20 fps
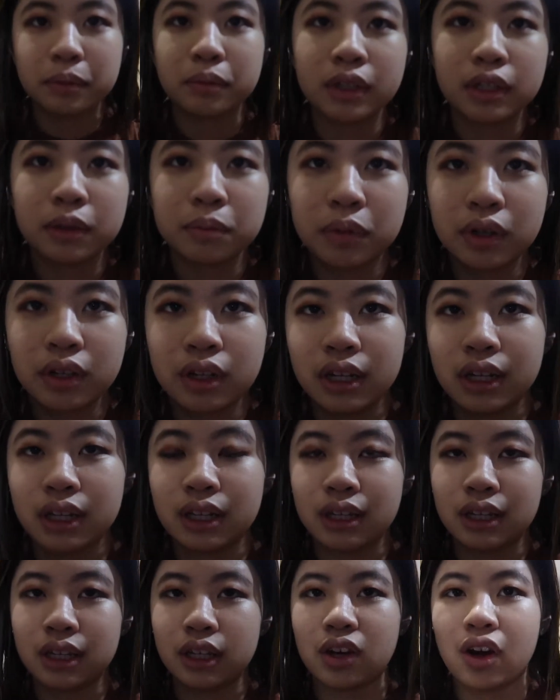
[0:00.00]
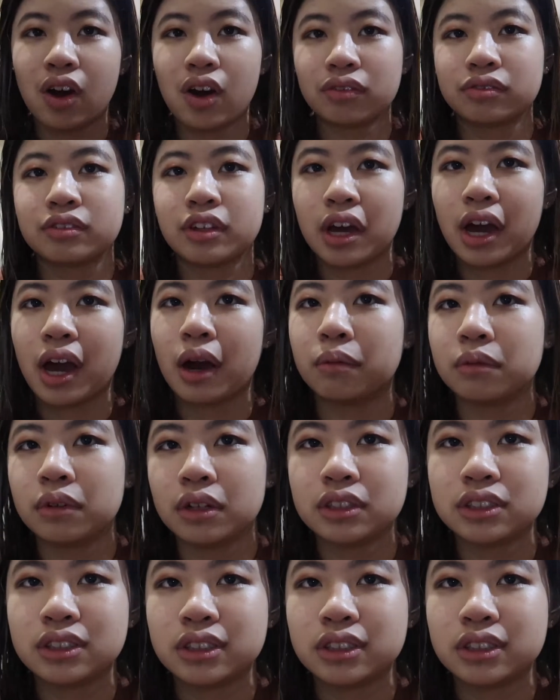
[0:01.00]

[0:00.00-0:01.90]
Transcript: I'm gonna put it like off camera,